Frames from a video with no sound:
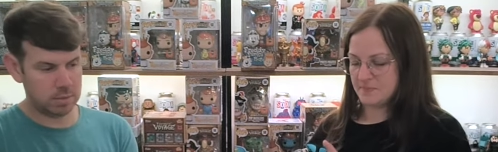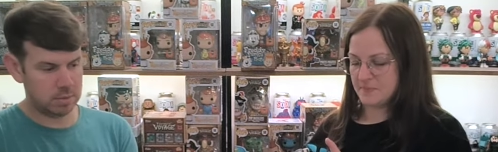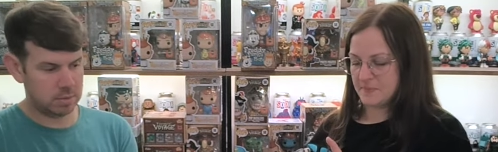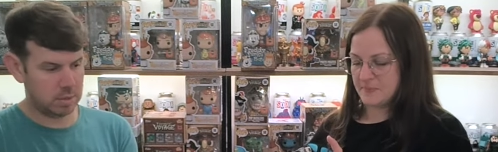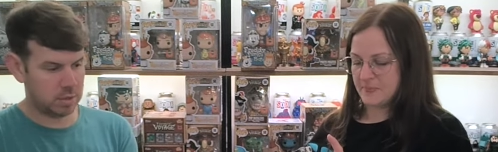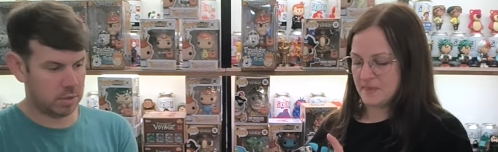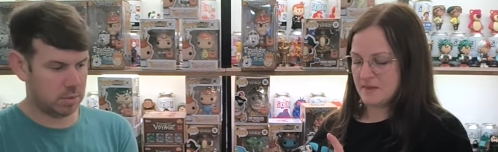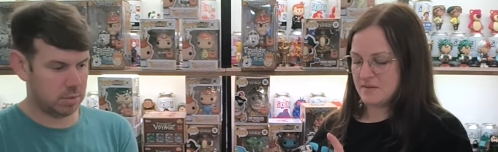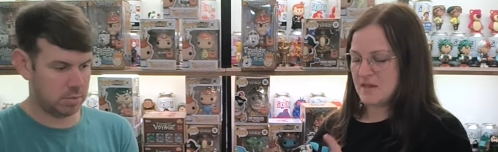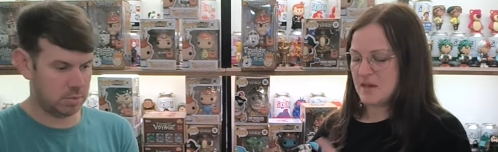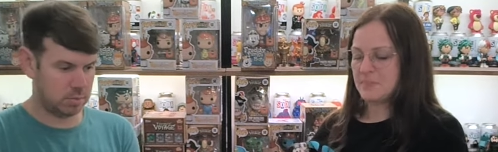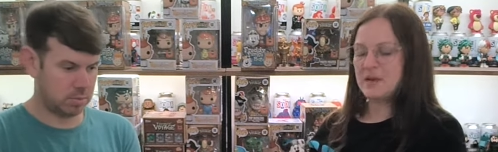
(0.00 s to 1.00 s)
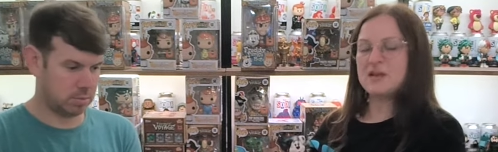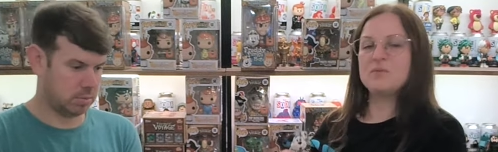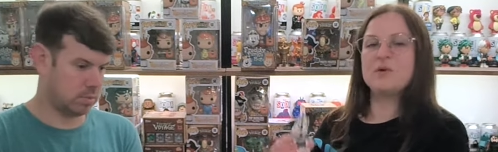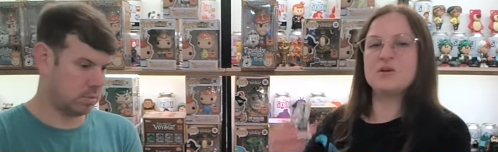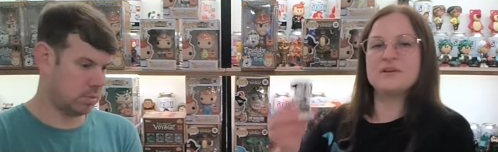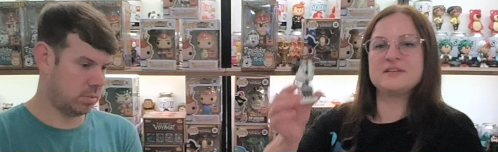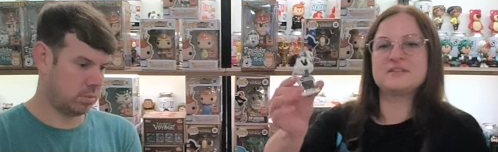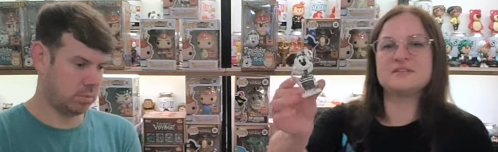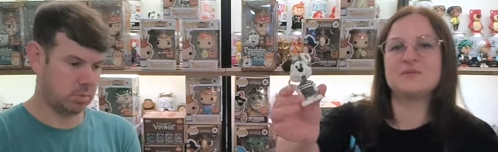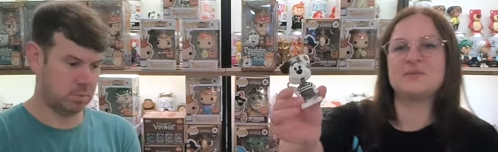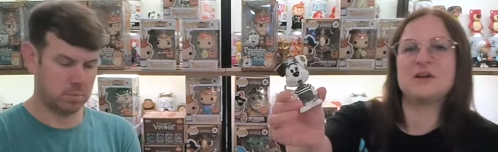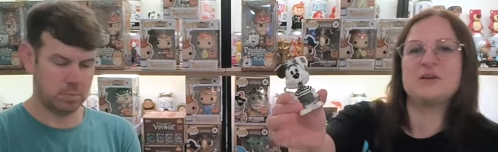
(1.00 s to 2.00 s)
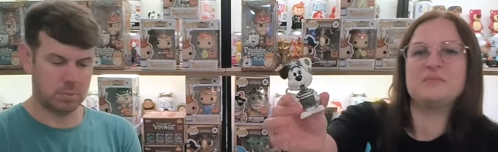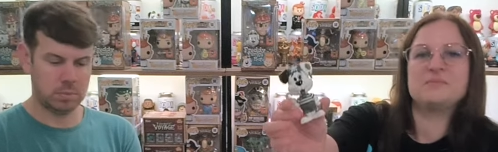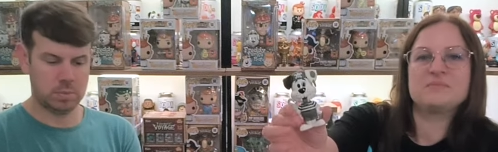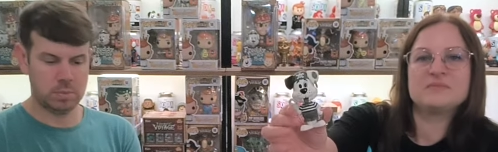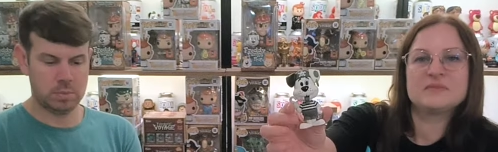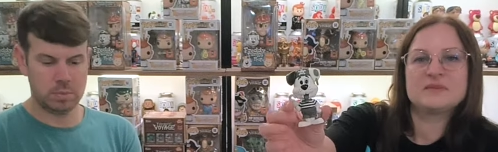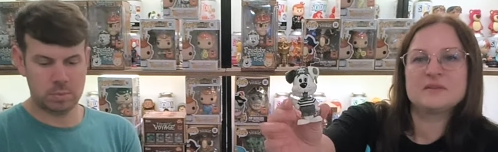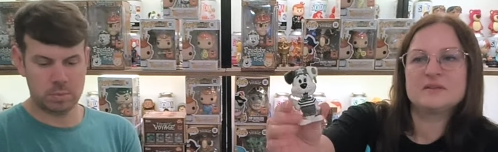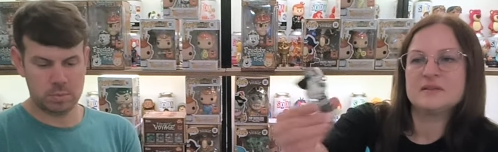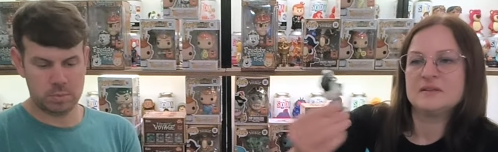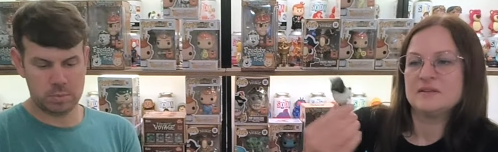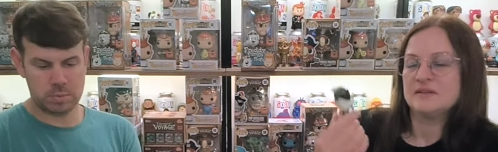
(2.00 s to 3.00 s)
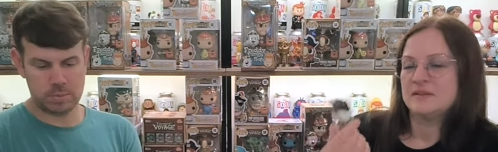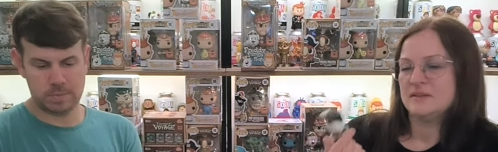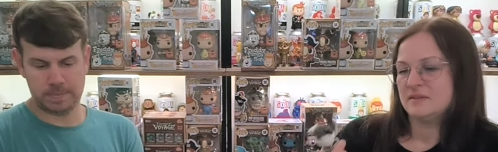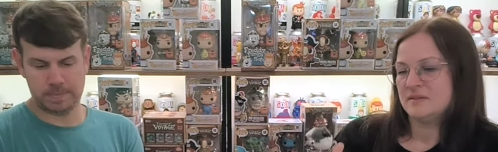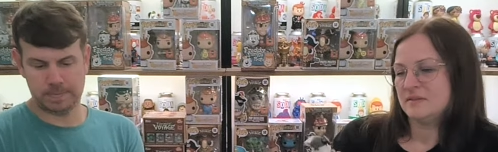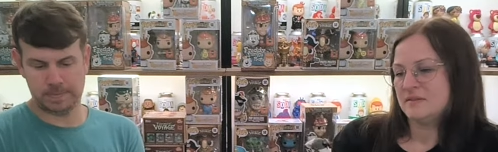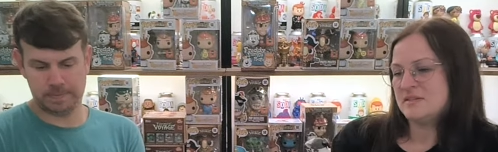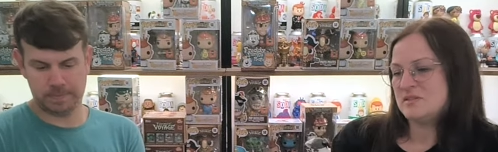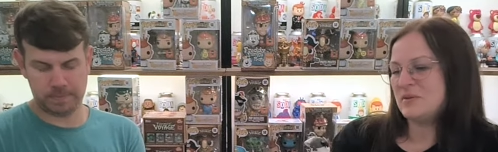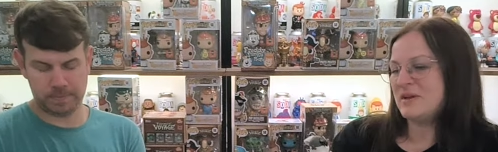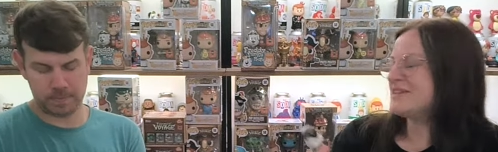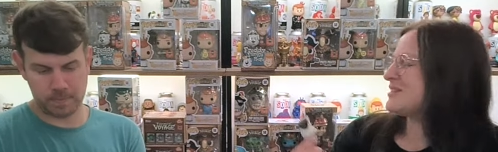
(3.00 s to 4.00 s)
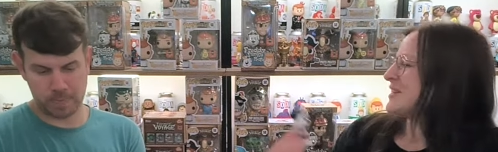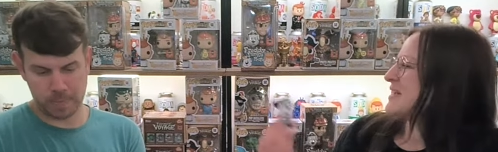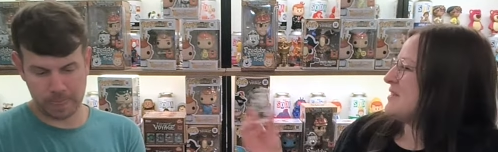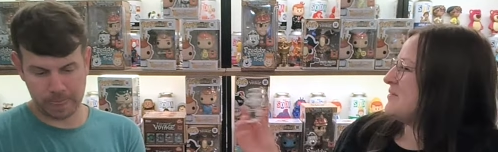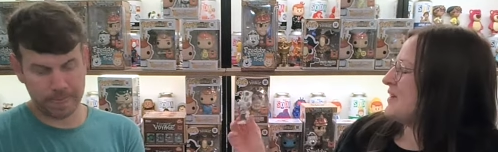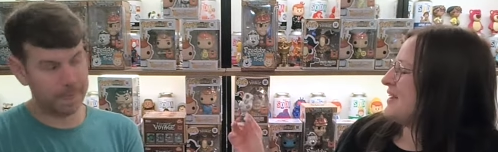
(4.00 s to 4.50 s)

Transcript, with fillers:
Speaker 1: that? Yeah, black and white. There we go. It's weird seeing him like